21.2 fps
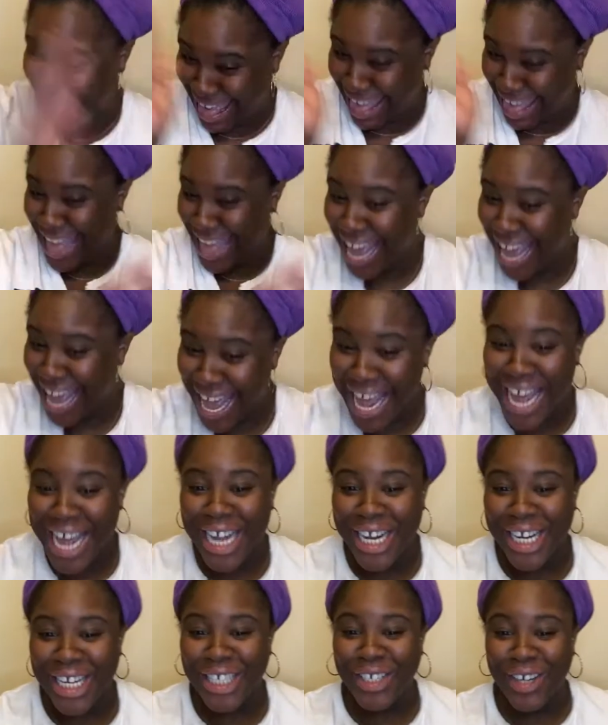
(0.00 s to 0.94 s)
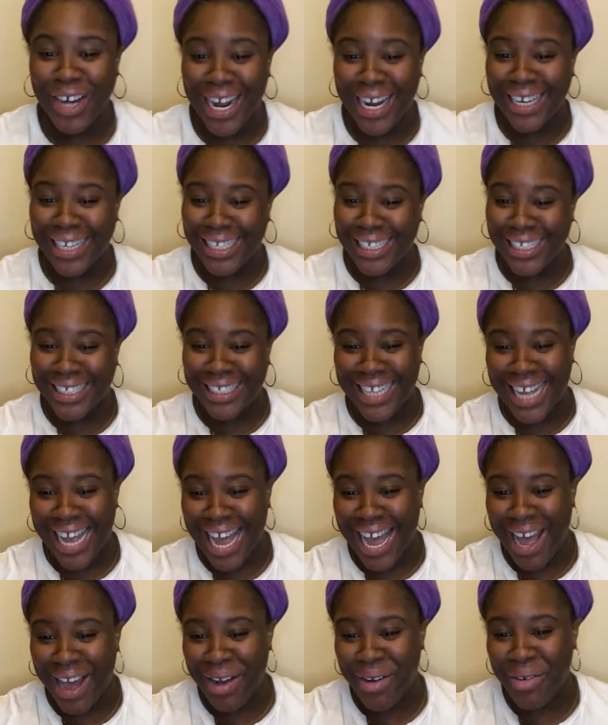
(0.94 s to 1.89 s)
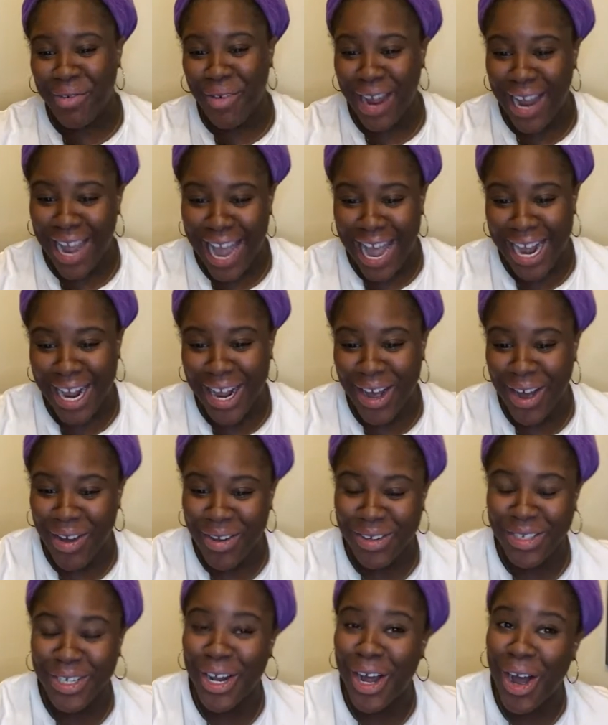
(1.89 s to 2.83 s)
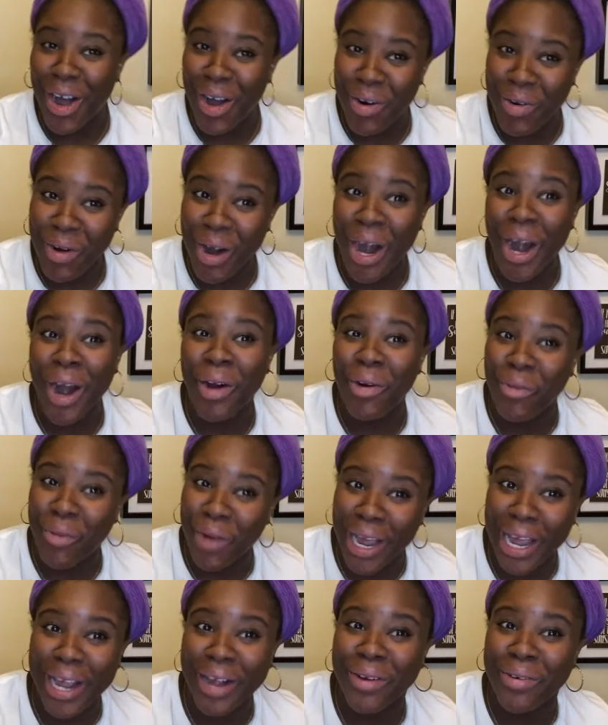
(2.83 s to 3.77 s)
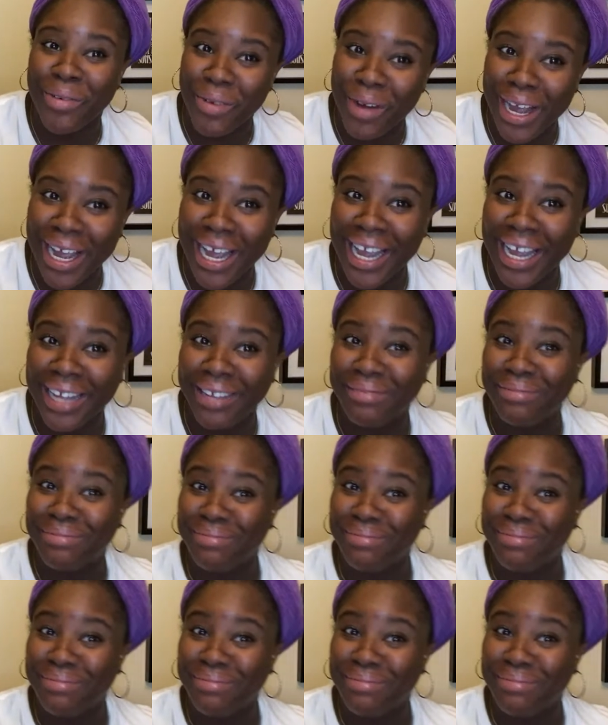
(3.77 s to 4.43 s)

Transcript: Trina said we ain't go nowhere, wink wink.